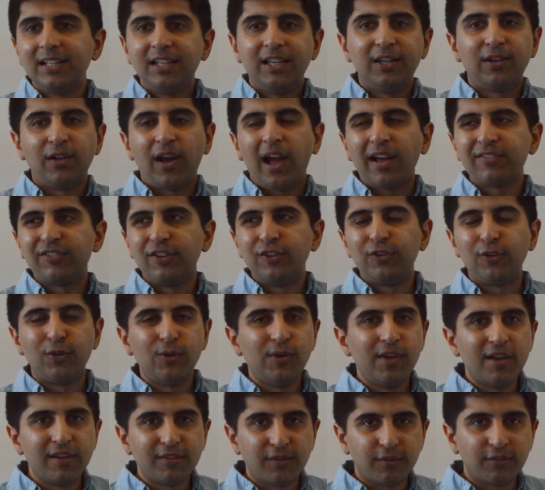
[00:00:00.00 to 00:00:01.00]
you know, after two
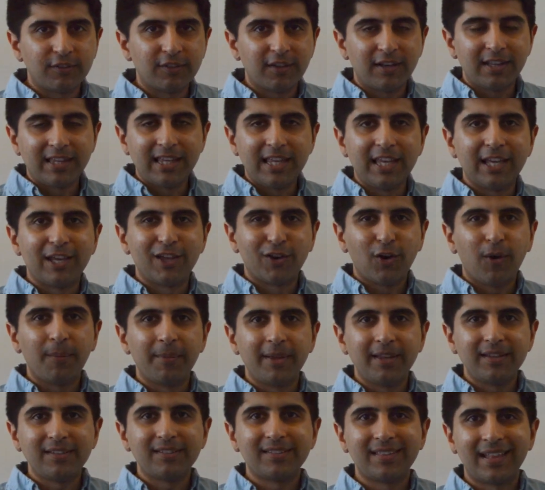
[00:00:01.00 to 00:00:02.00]
years of studying
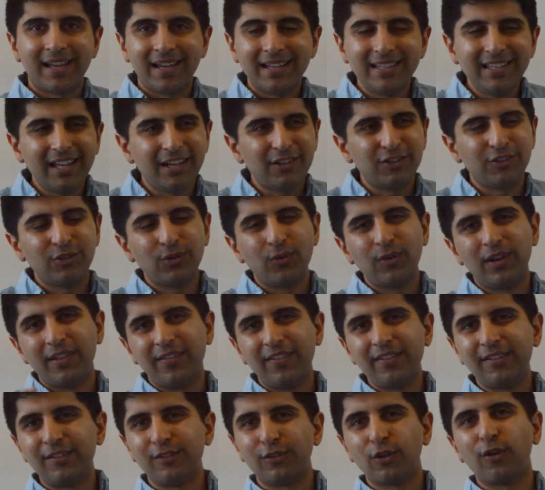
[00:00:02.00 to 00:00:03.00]
economics, that, yeah, surely
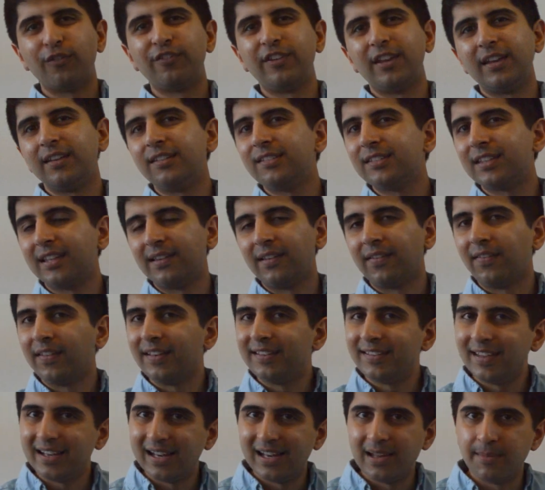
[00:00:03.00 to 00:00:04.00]
this is obvious, and then they
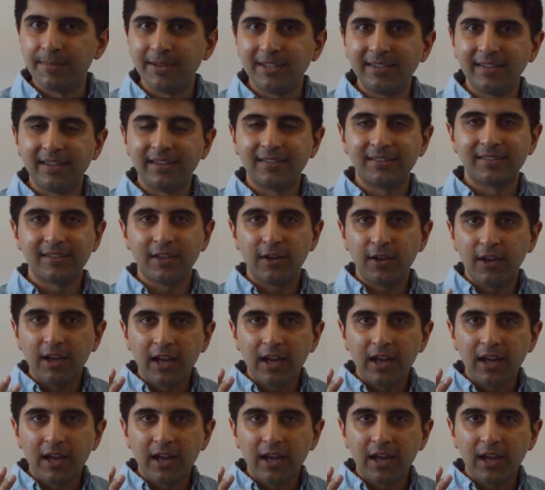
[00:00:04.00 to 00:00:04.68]
take liberties